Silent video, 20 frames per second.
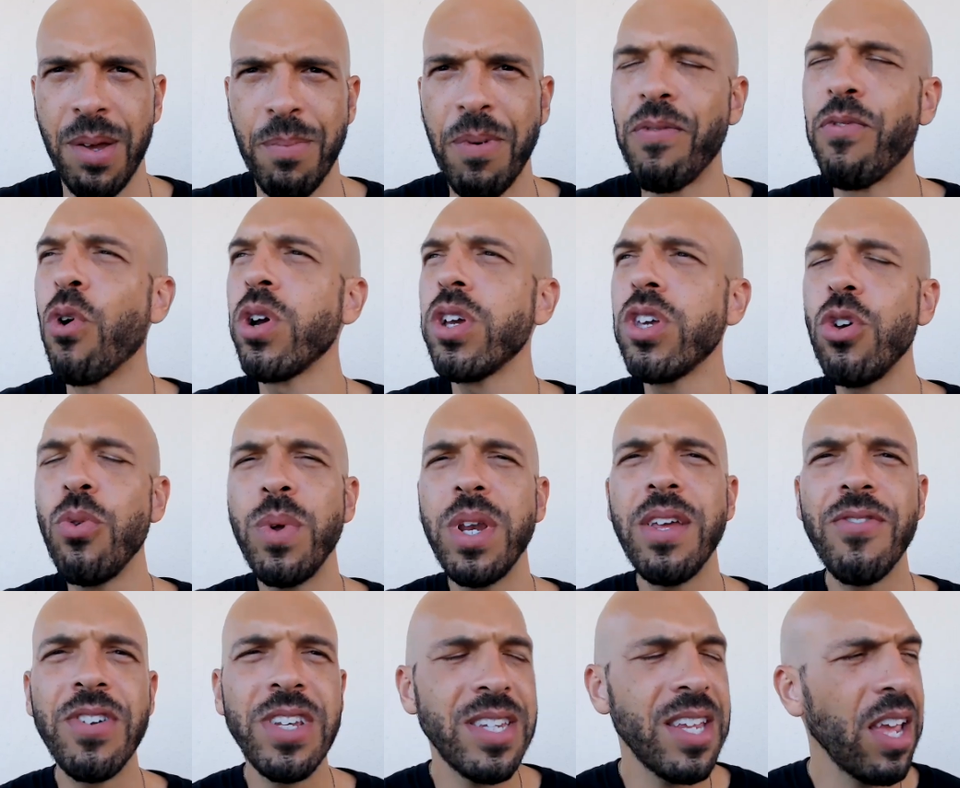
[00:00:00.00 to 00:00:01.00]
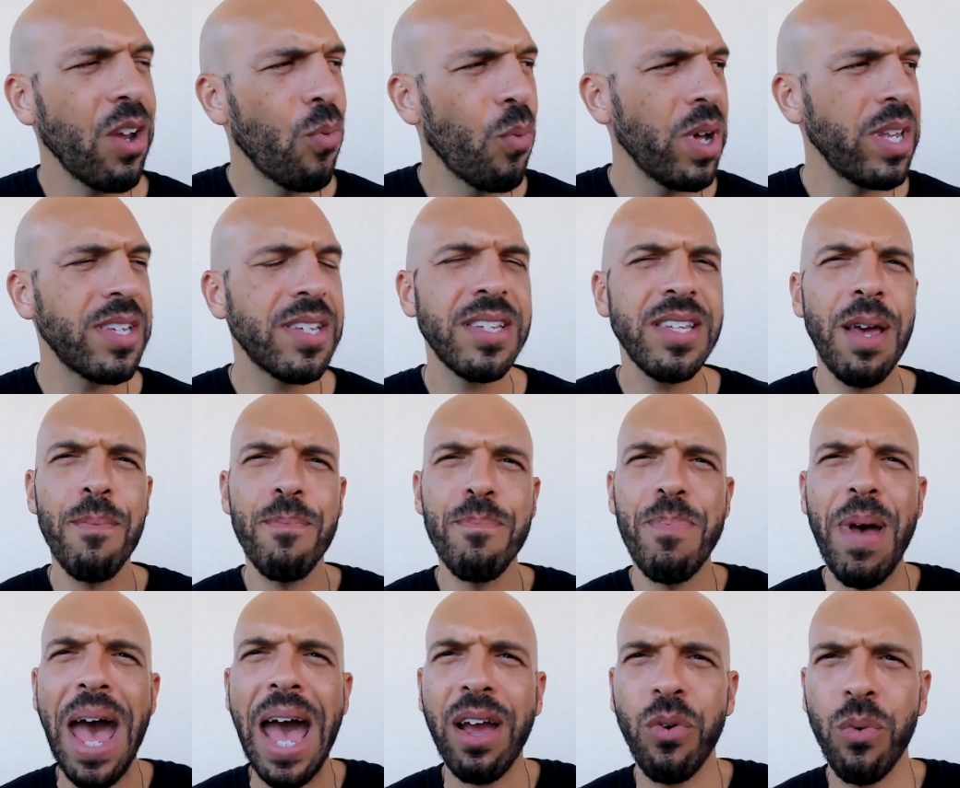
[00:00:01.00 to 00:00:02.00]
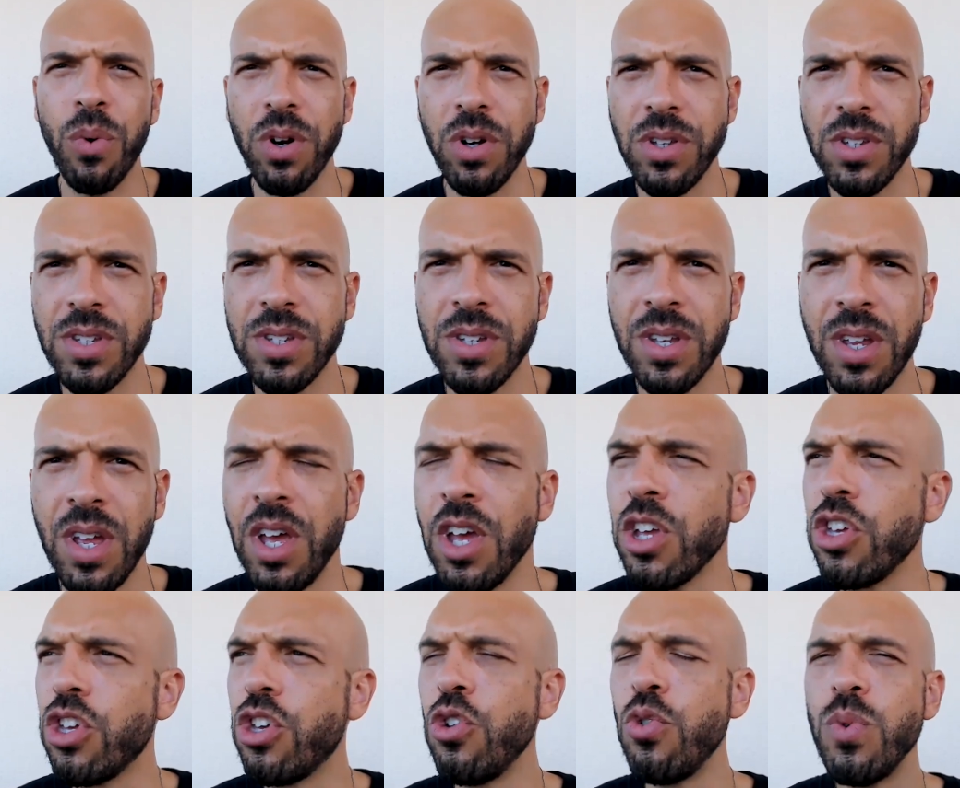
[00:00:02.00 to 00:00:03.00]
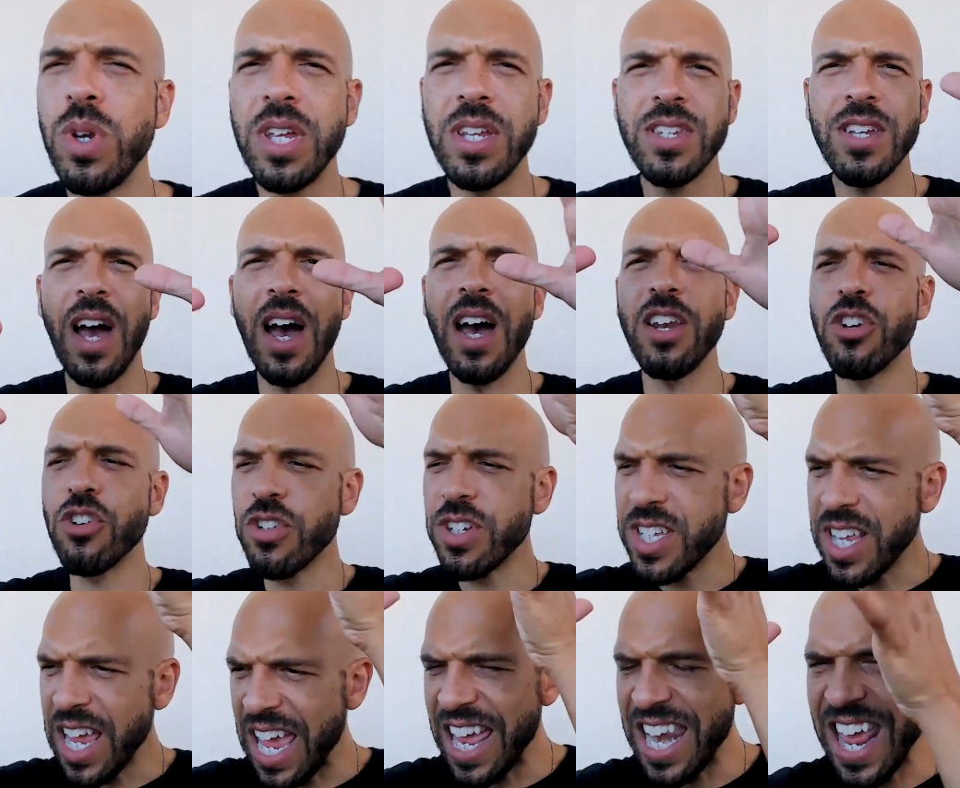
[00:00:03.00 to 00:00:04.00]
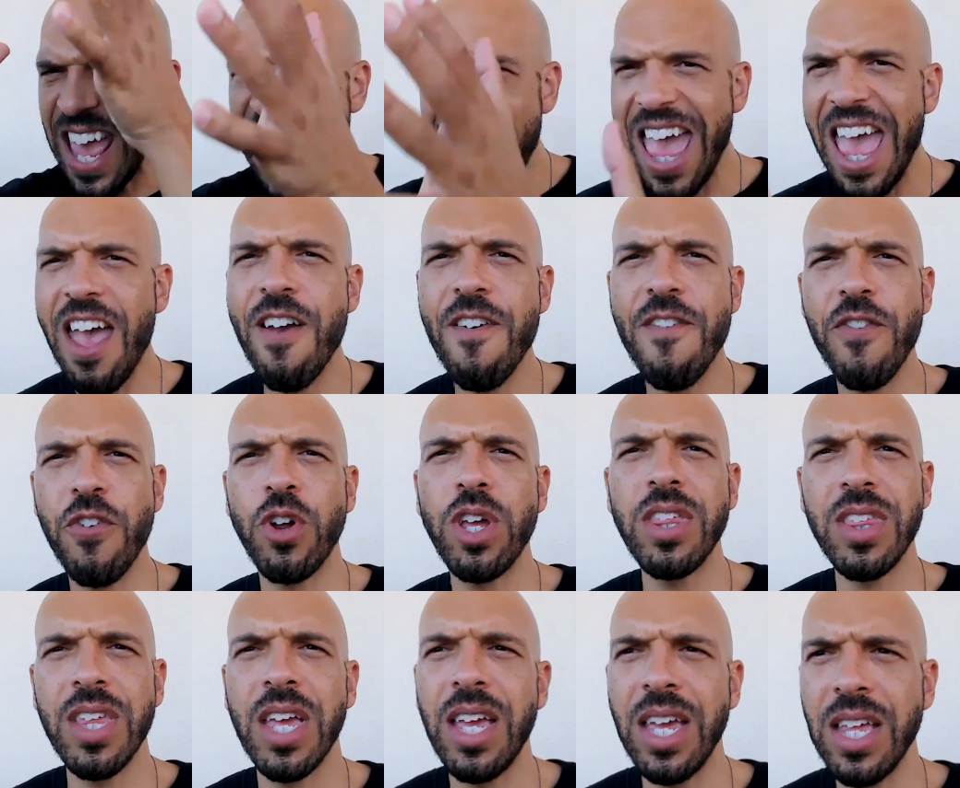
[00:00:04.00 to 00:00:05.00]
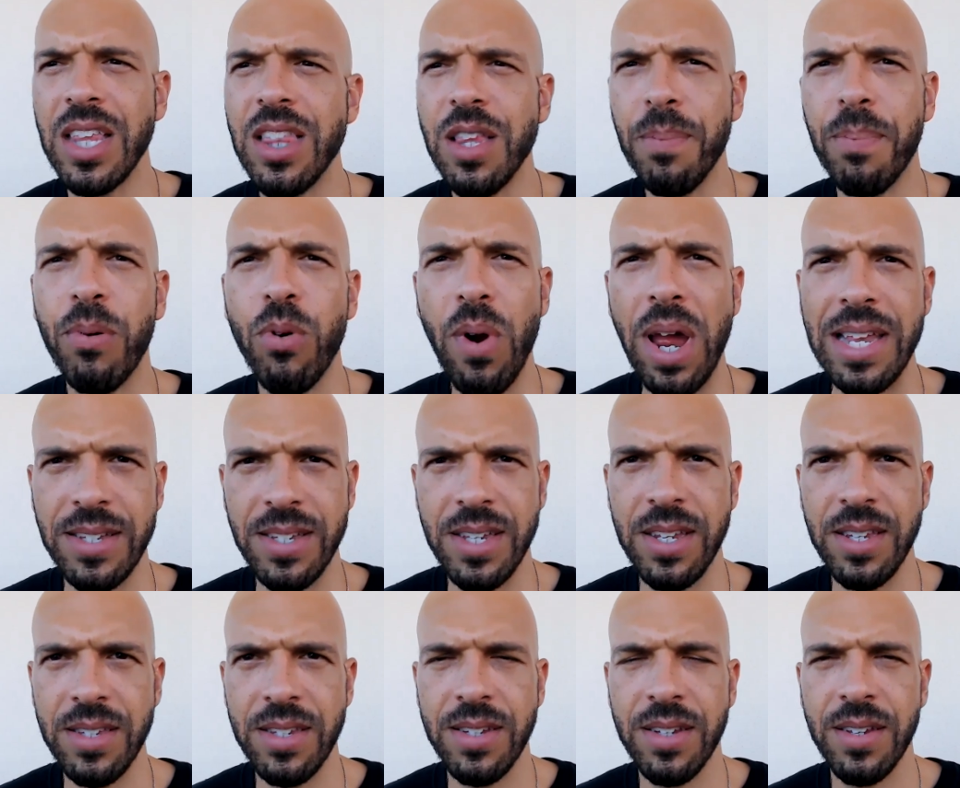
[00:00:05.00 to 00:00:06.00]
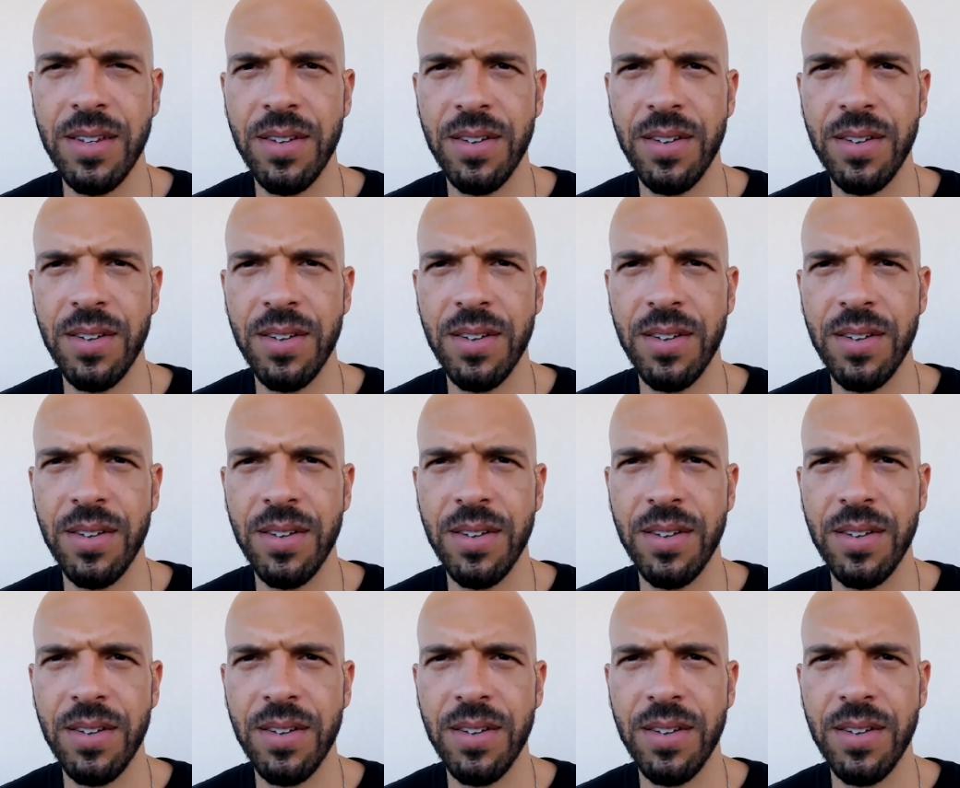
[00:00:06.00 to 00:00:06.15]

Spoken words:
Before you would even take one step backwards, you need to understand everything in the present.